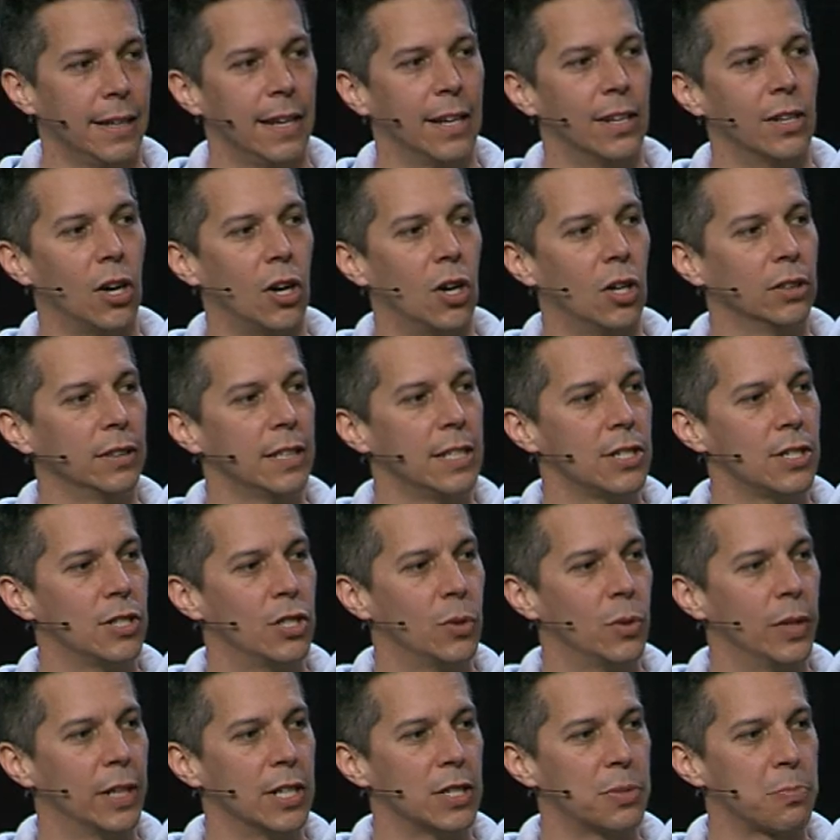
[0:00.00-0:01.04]
And all he's
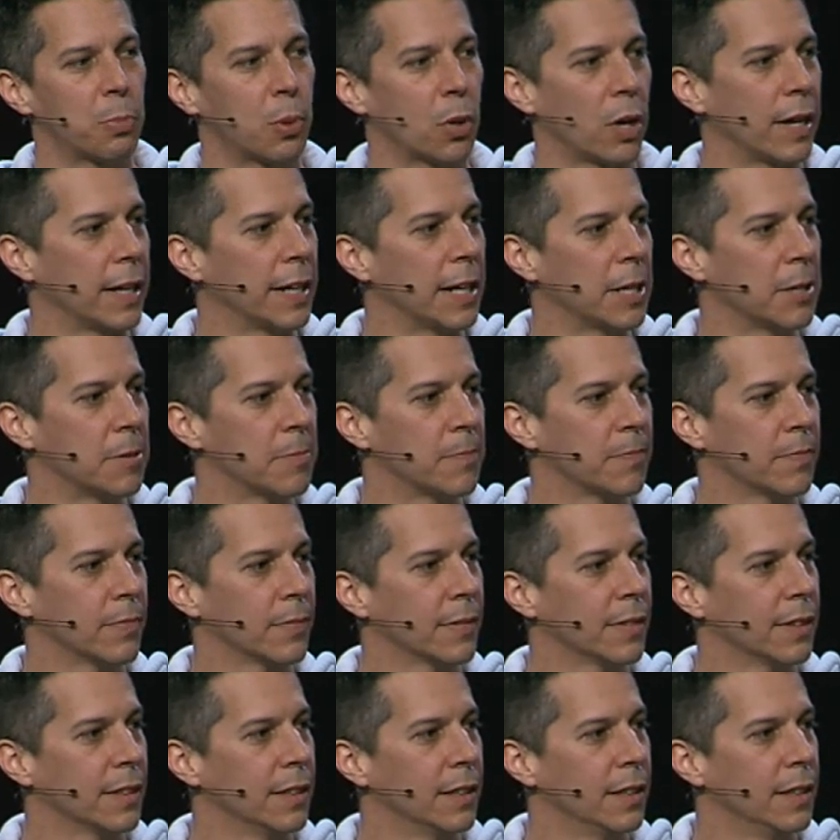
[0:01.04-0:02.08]
doing is praying.
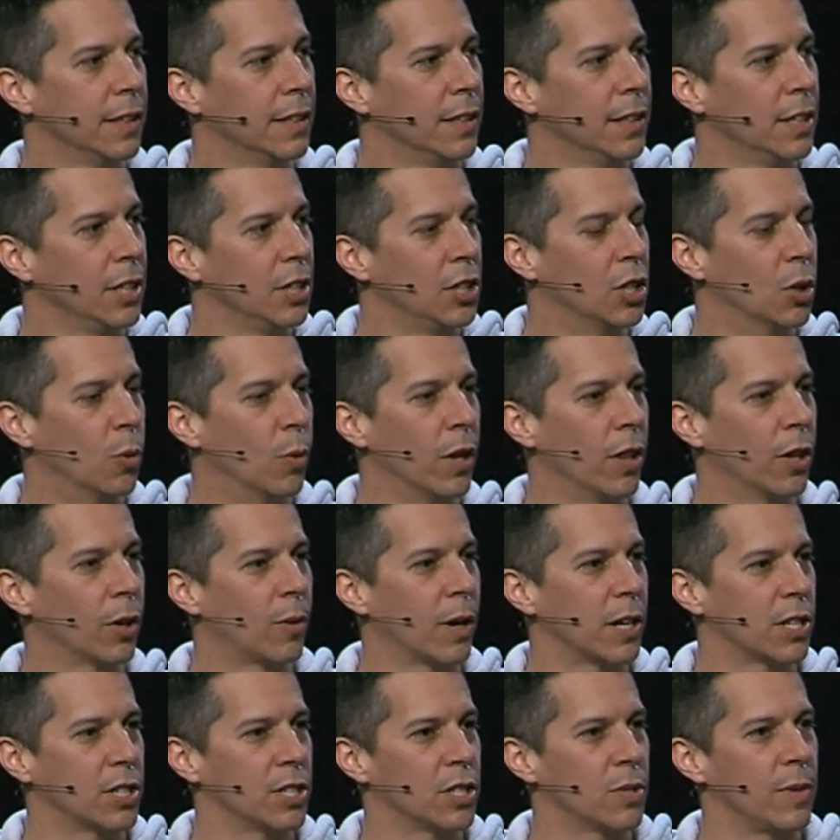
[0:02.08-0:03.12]
You know, one of the
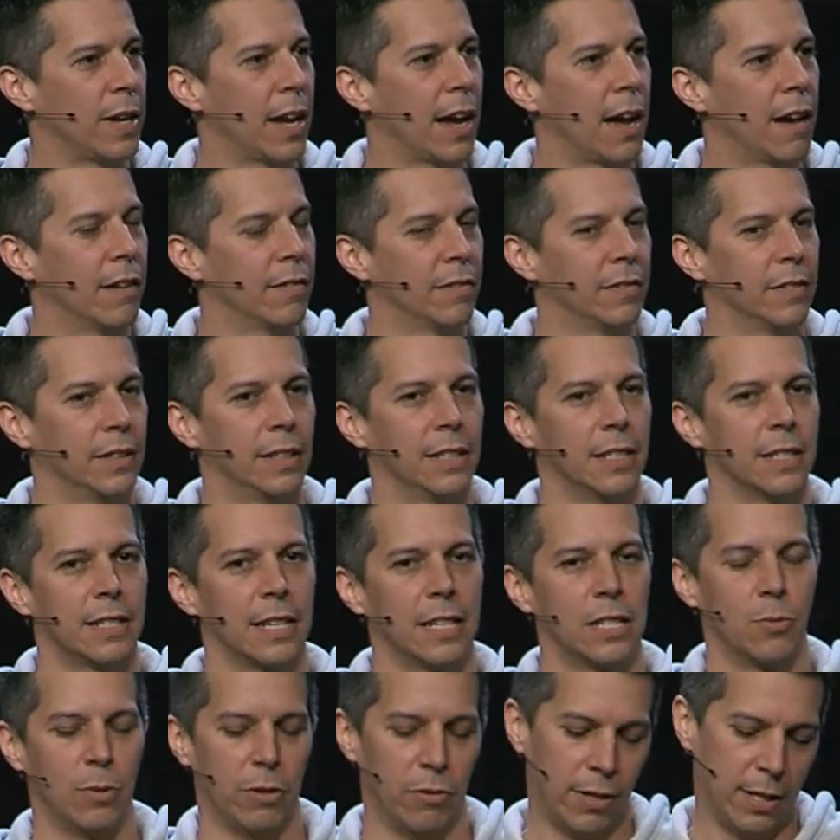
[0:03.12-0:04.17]
questions we have is,
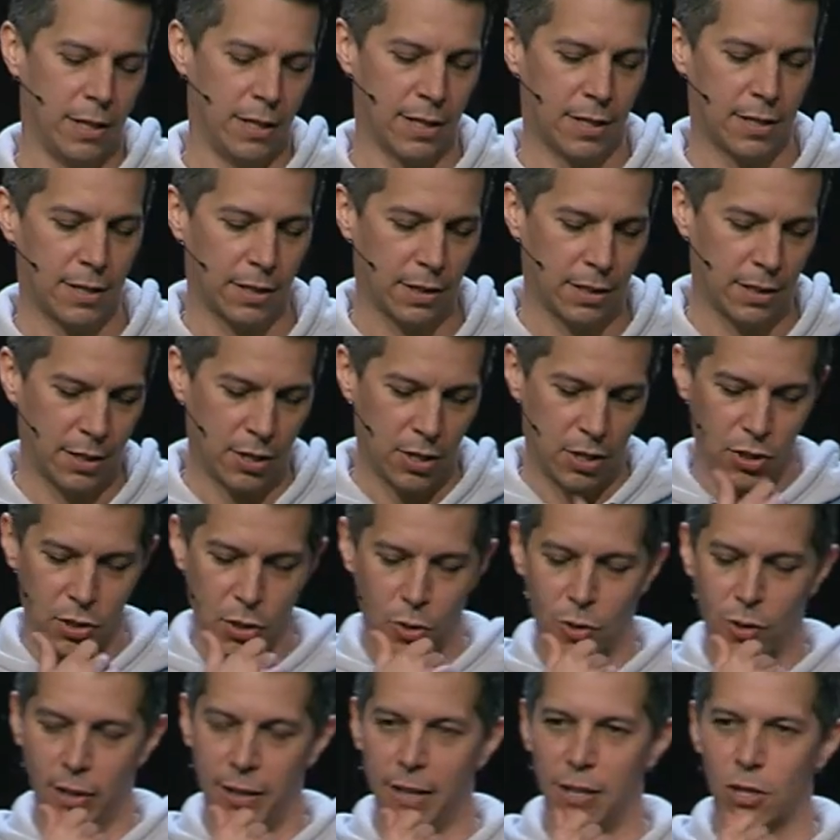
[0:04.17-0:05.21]
as we read this
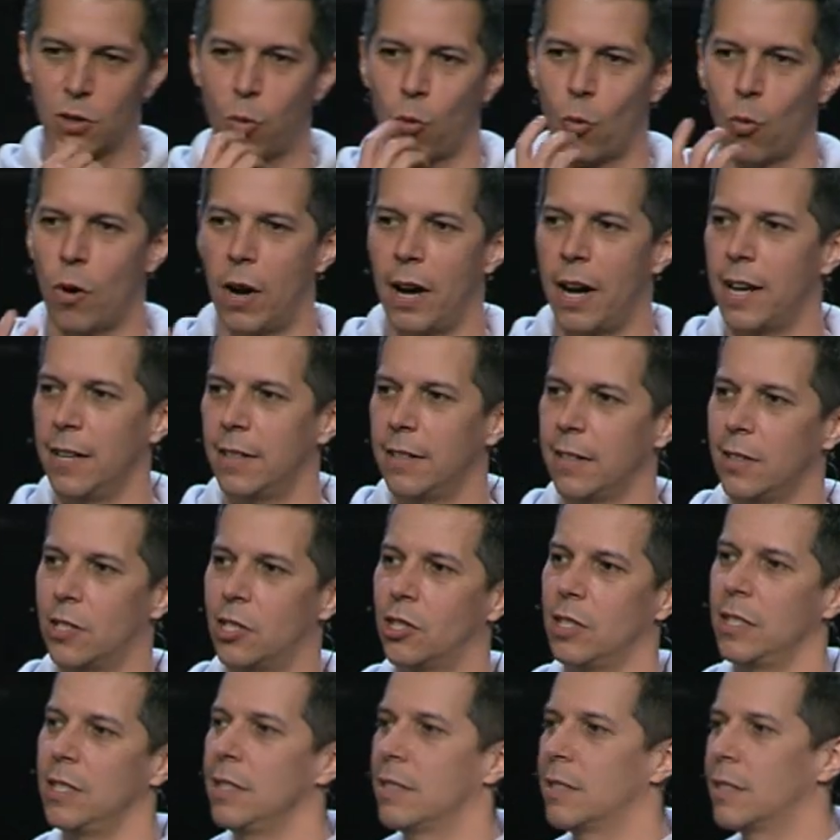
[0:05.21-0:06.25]
story, is why did
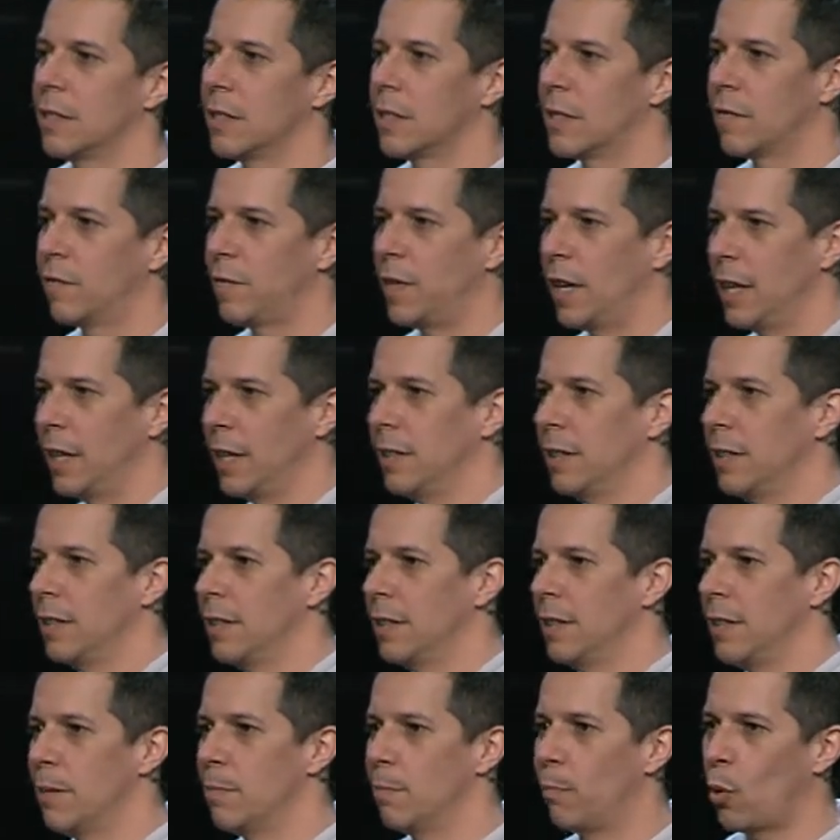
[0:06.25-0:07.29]
Jesus find
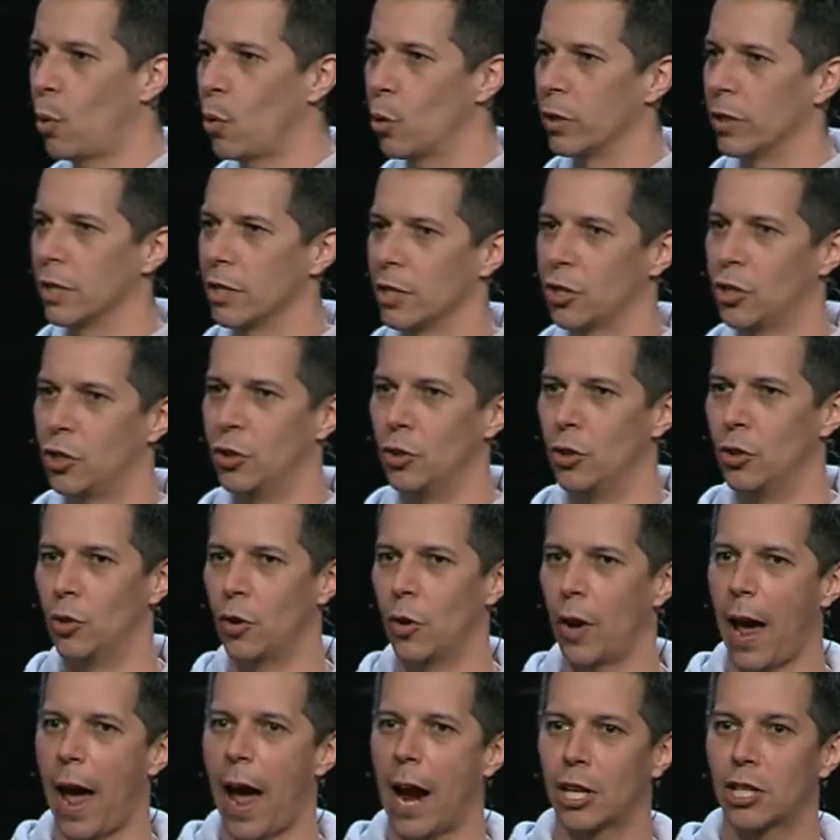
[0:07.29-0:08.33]
it important to
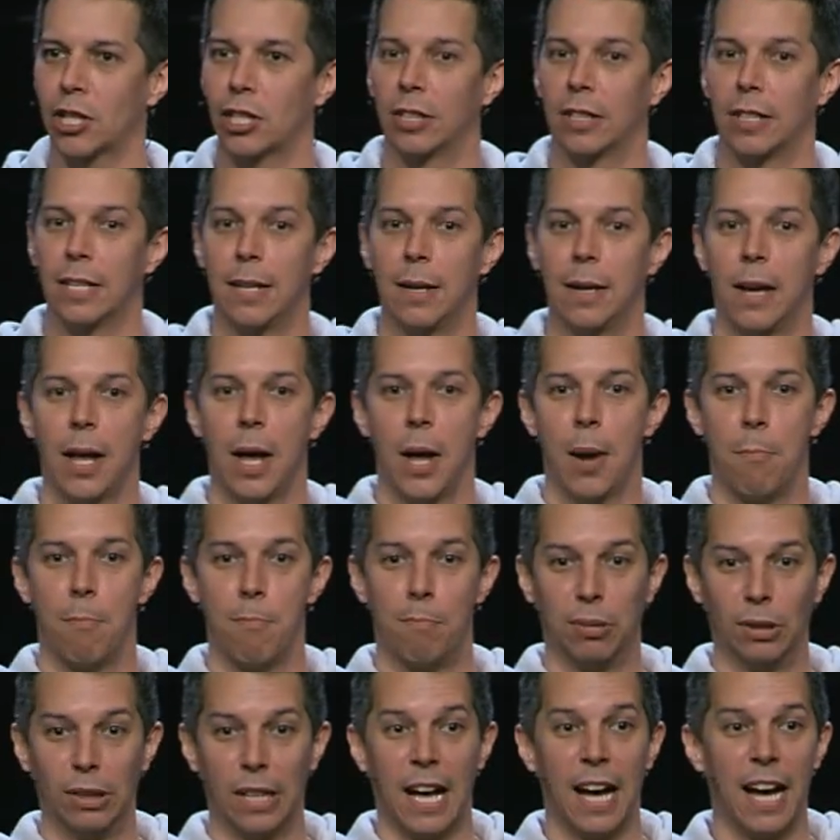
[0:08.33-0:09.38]
actually
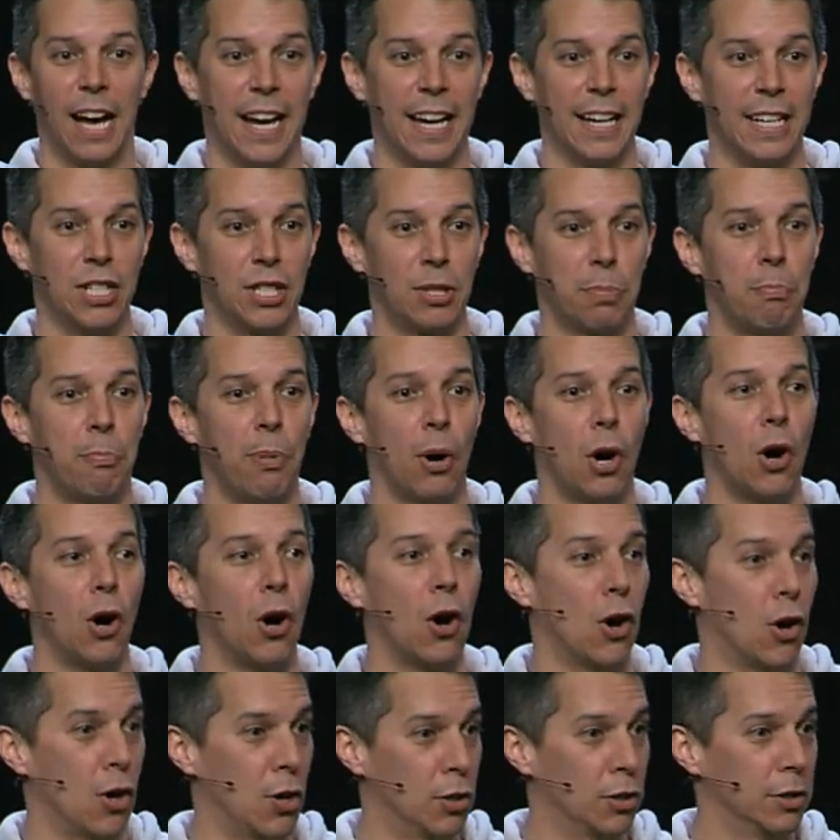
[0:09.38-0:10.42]
blind
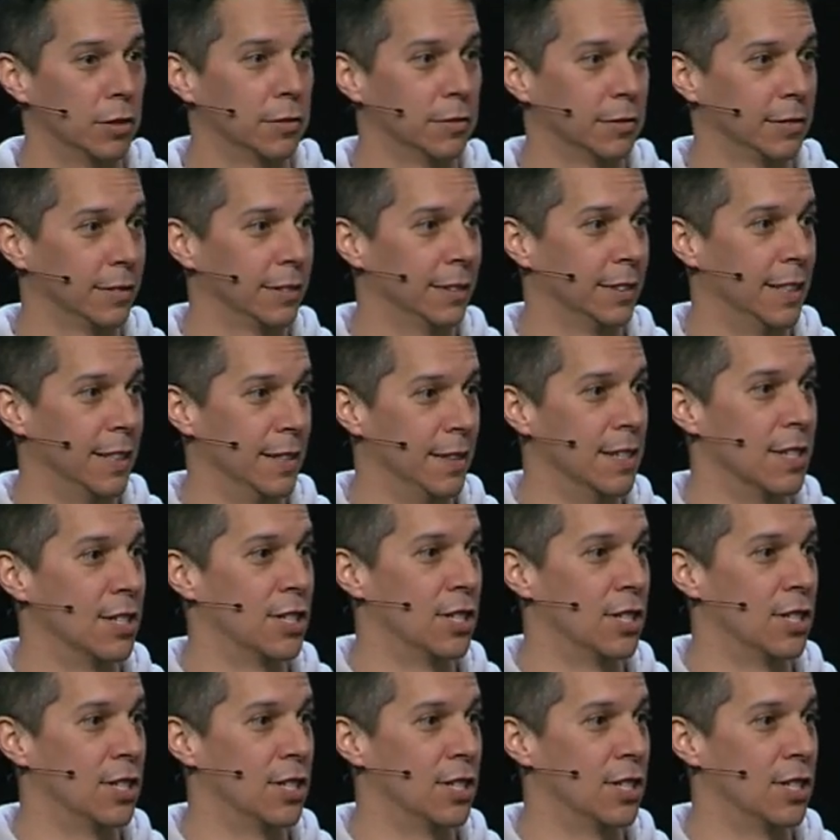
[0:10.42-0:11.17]
Paul in this